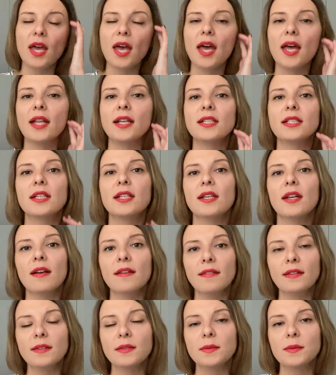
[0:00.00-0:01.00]
and
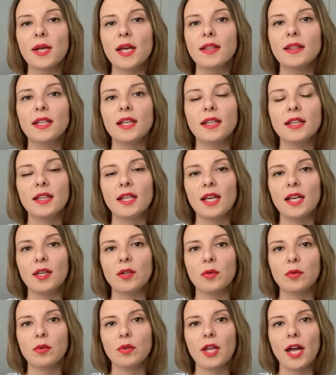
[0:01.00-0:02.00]
another threat that
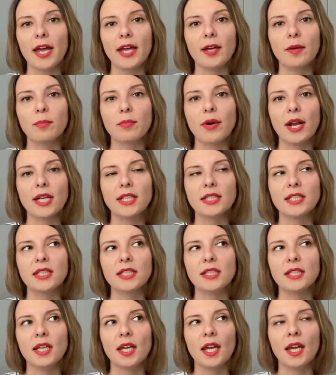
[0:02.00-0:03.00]
they like
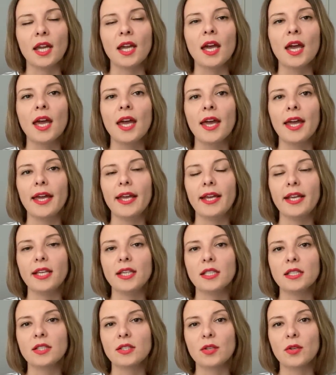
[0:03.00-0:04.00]
practicing
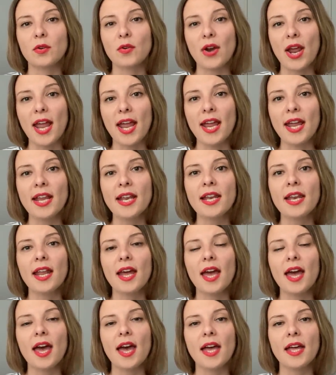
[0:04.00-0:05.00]
is grain
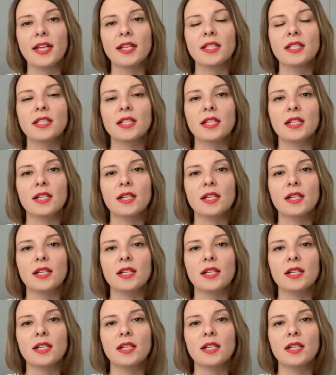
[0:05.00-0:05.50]
and